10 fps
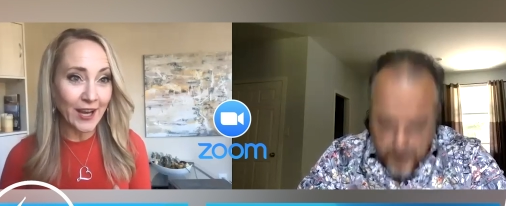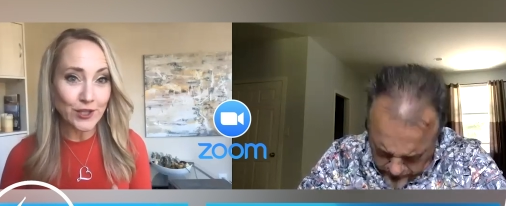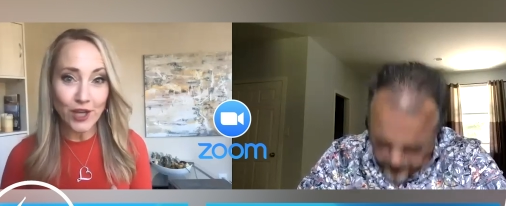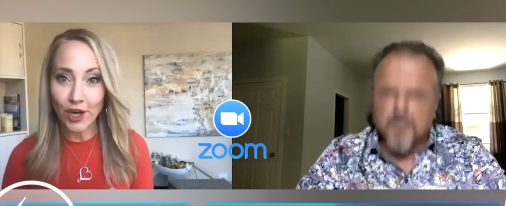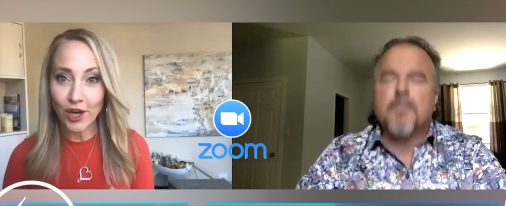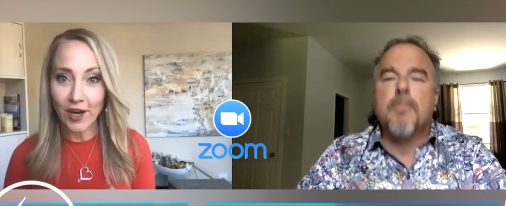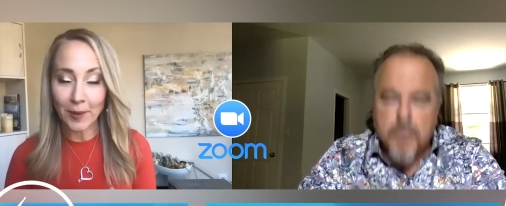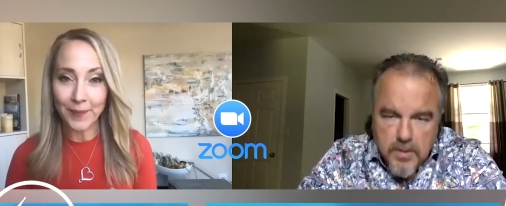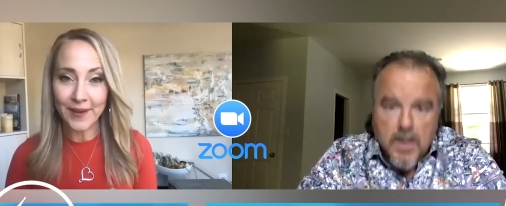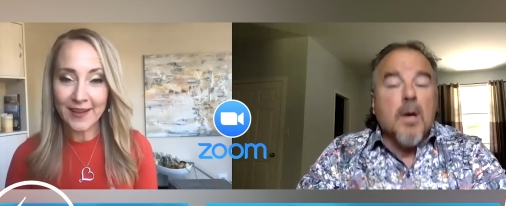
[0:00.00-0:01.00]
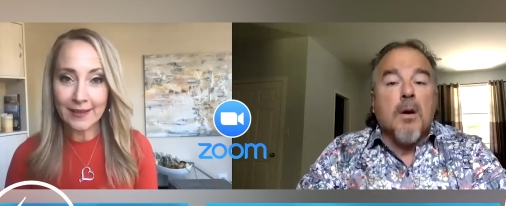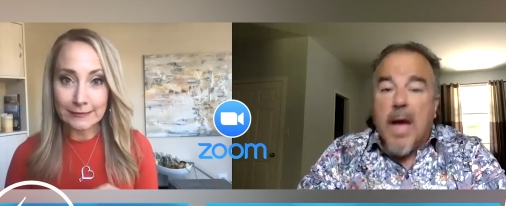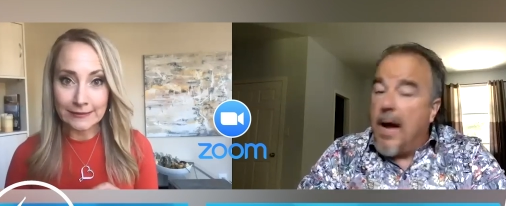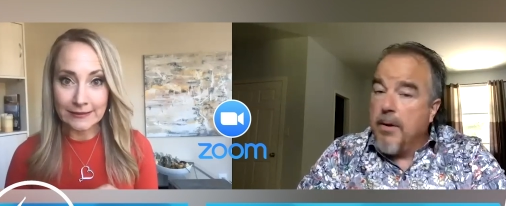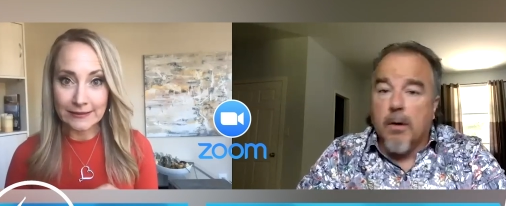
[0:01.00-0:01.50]
Speaker 1: or .com?
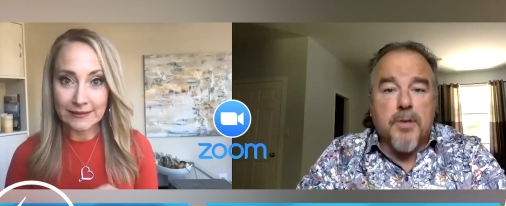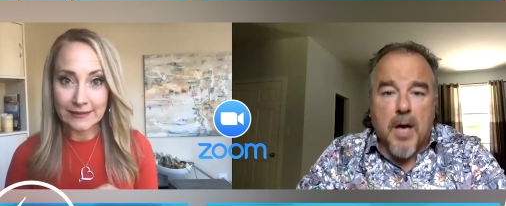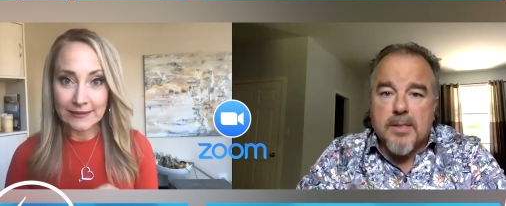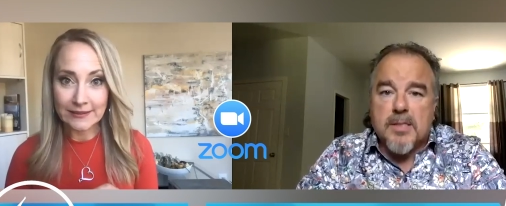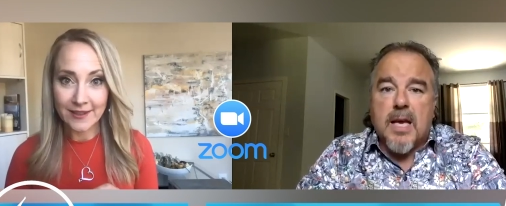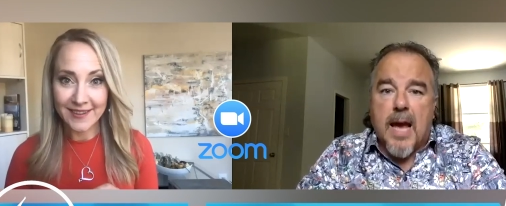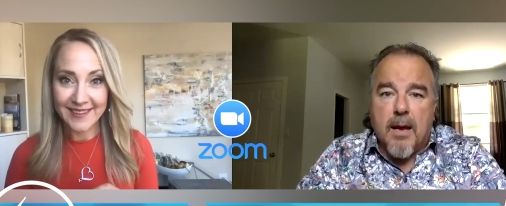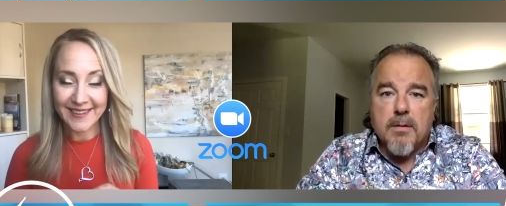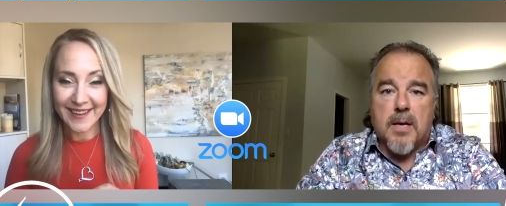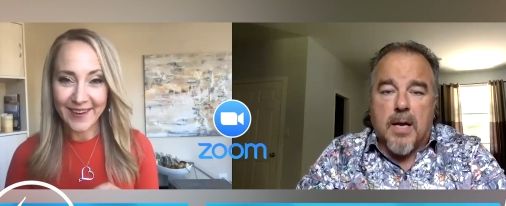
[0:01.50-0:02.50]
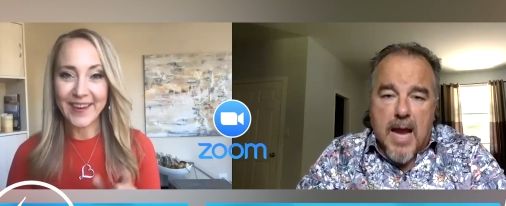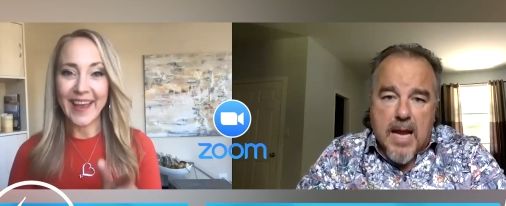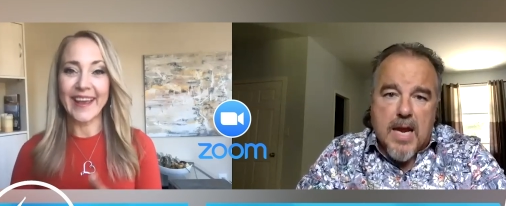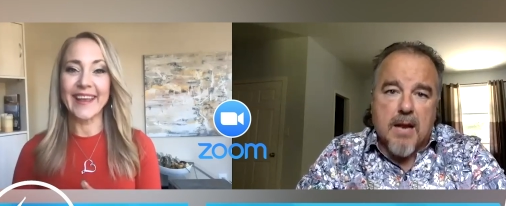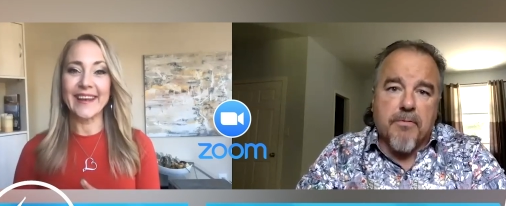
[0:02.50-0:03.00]
Speaker 2: Yeah, no, .ca,
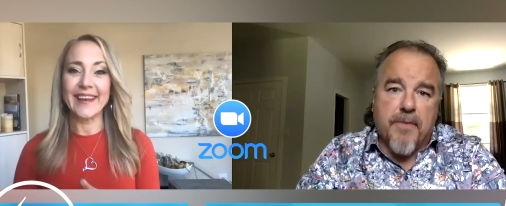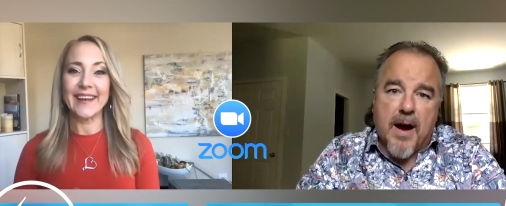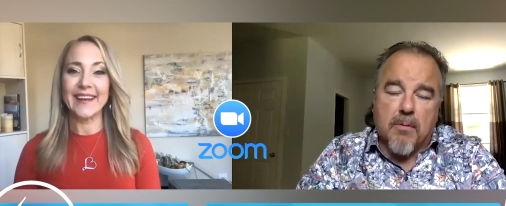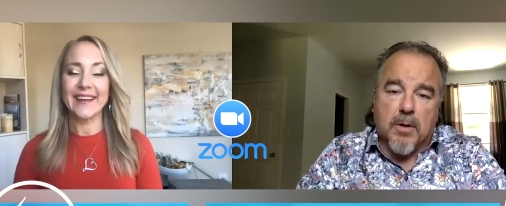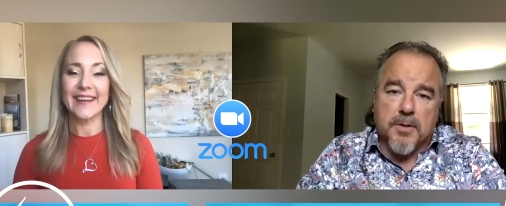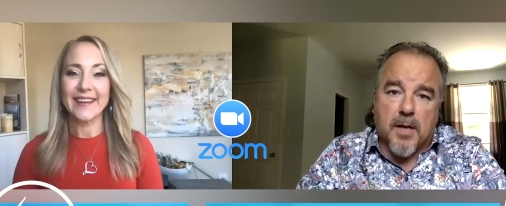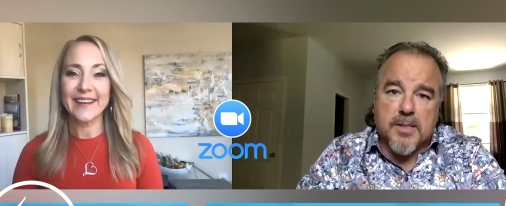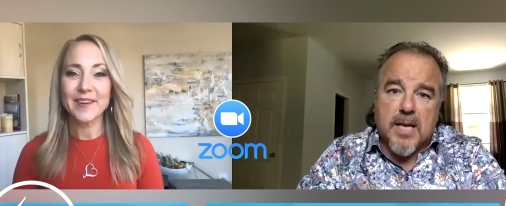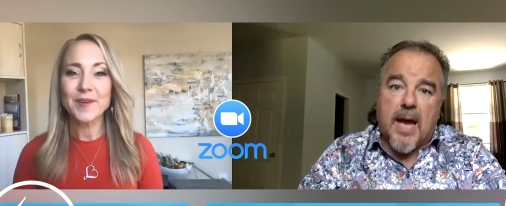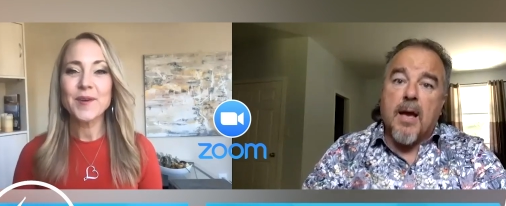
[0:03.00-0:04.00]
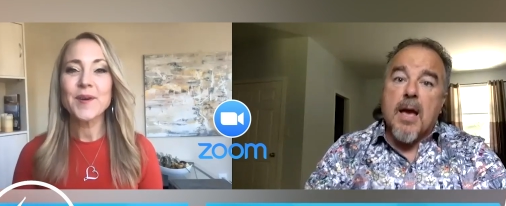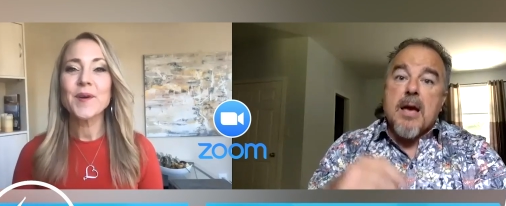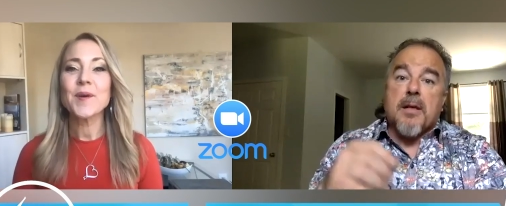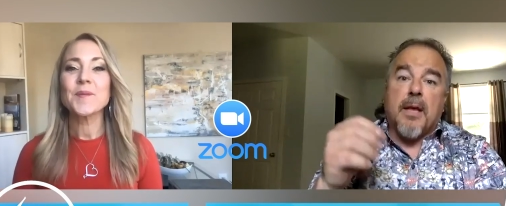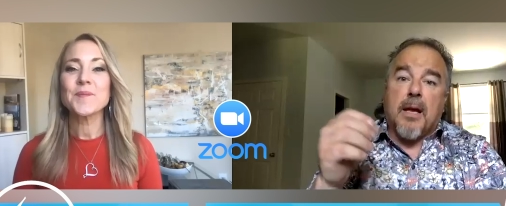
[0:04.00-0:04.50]
canadianfirewall.ca.
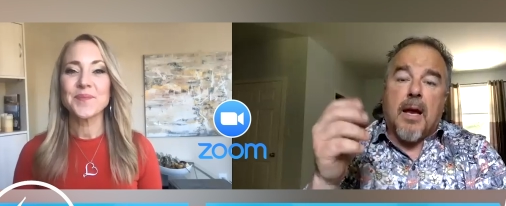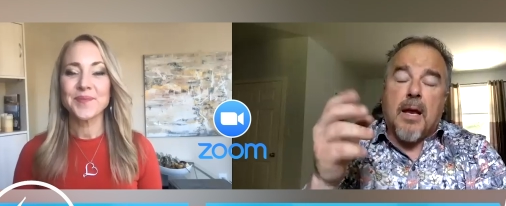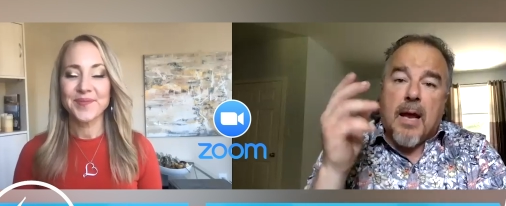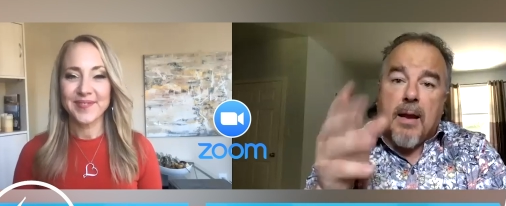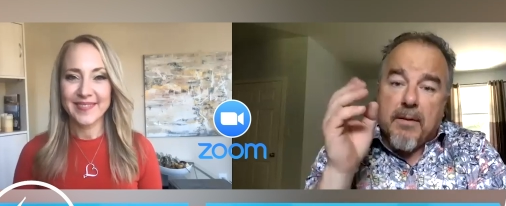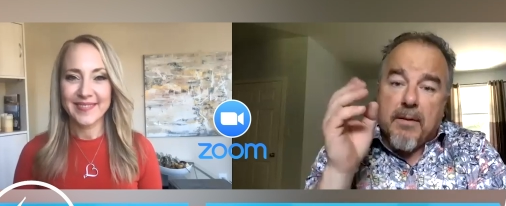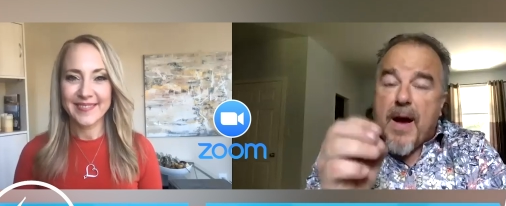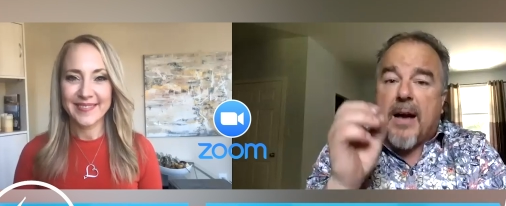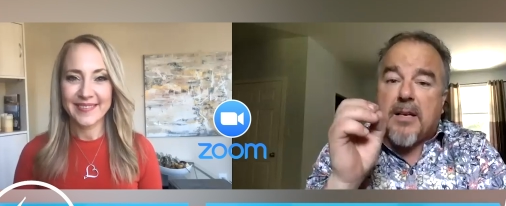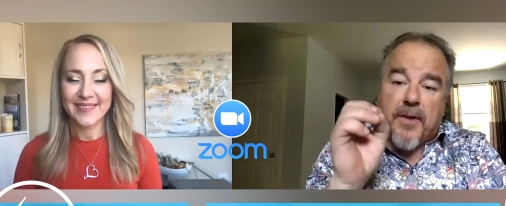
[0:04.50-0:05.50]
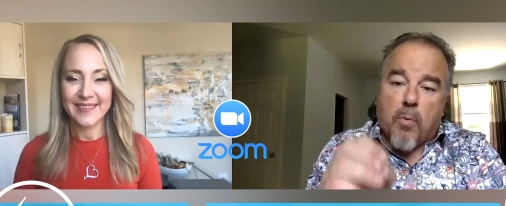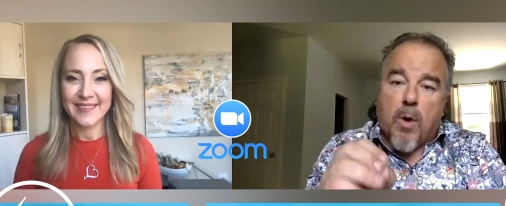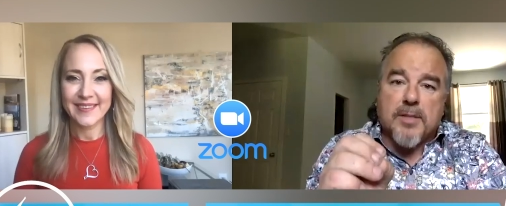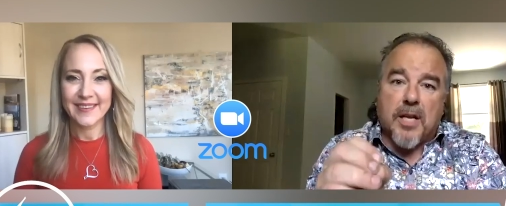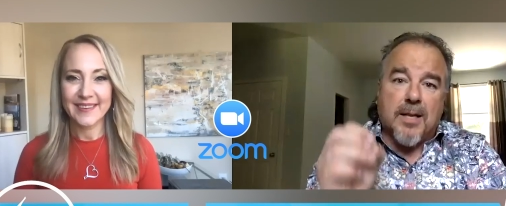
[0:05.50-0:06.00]
In, in, in fact, if you're
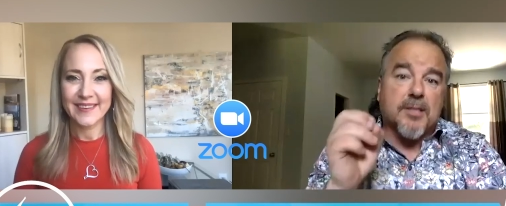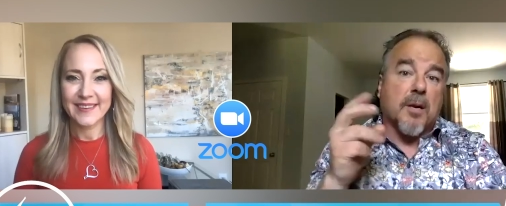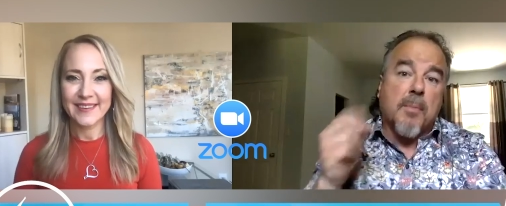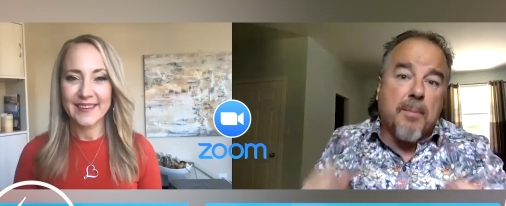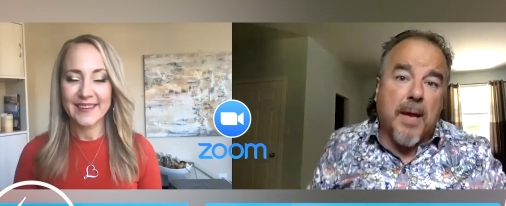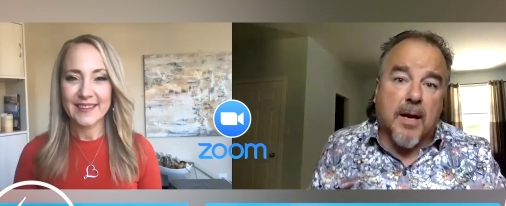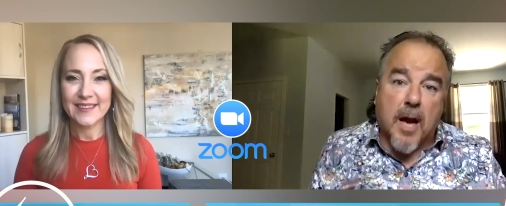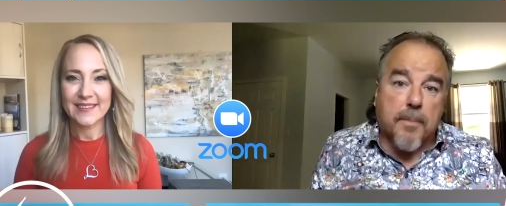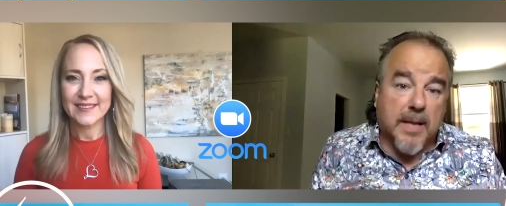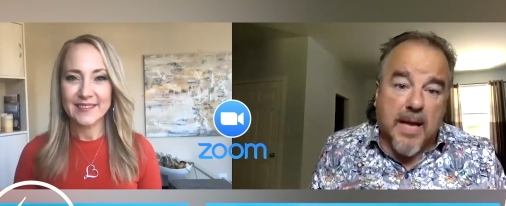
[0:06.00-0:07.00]
watching this, there might be a couple